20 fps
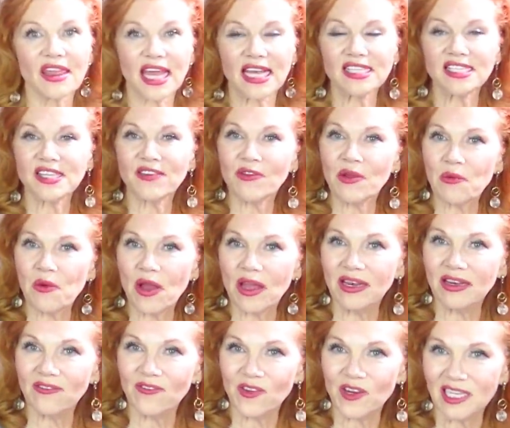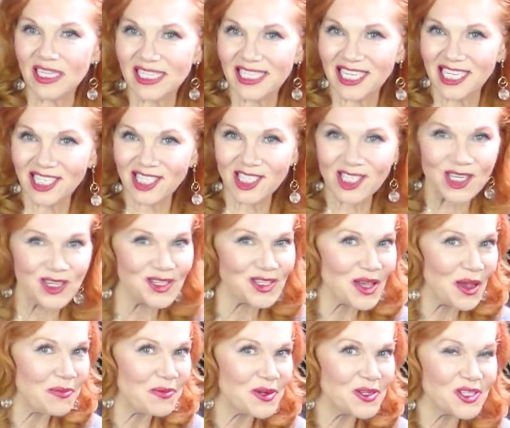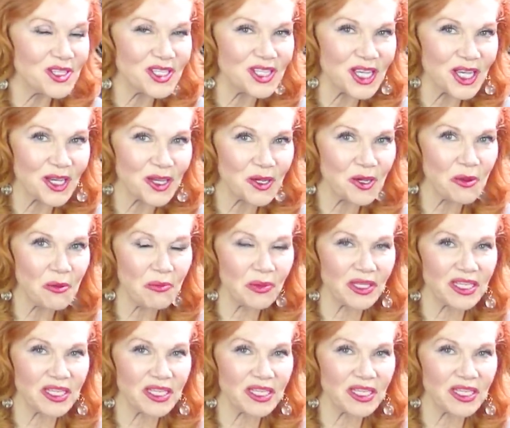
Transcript: Thanks everyone for listening to Dear Sybersue.